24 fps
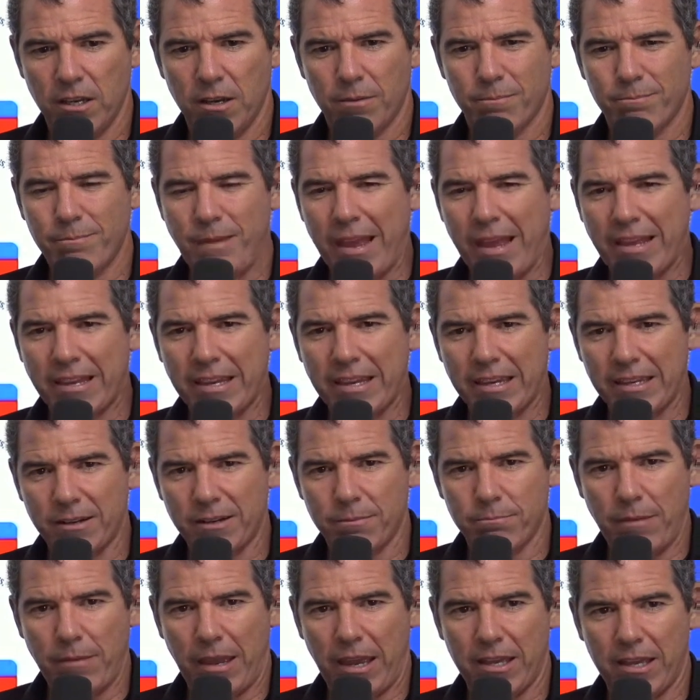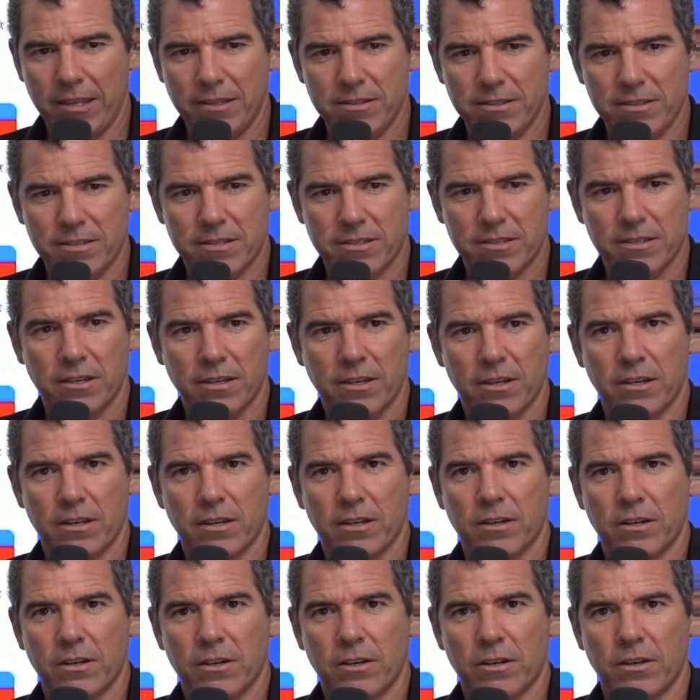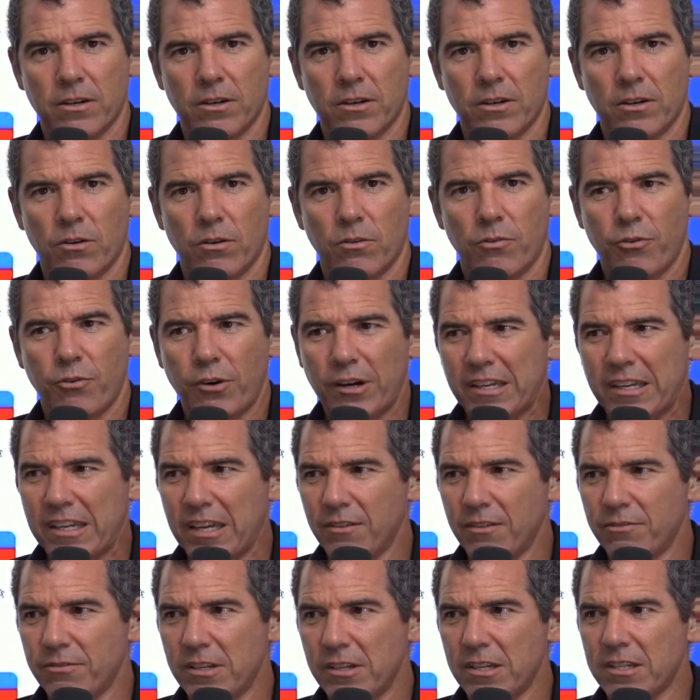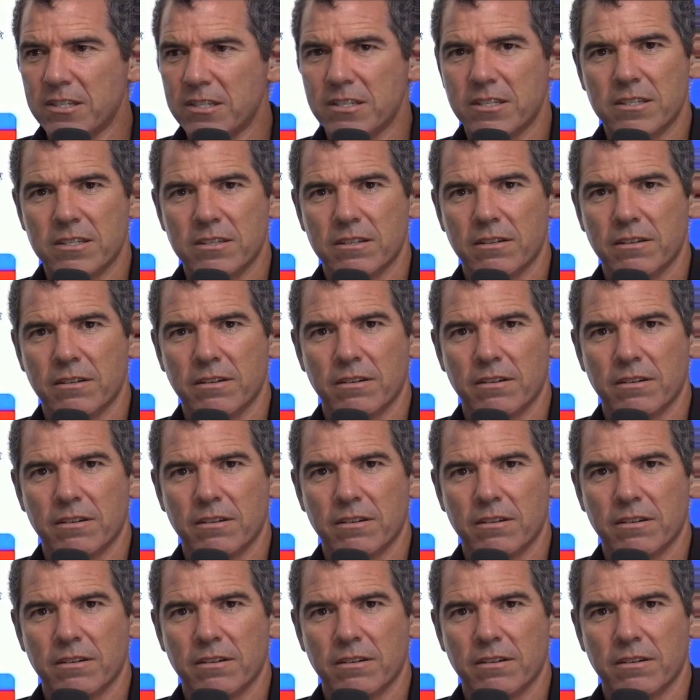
making an amends, forgiveness,